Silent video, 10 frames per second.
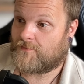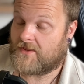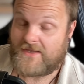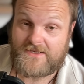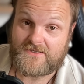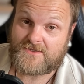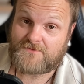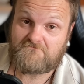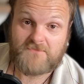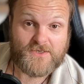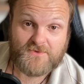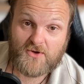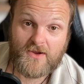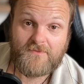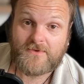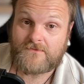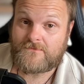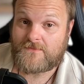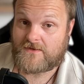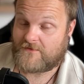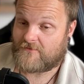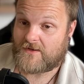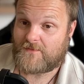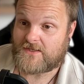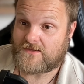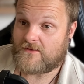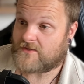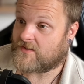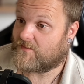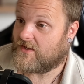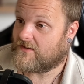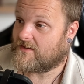Please subscribe. It really means a lot to me.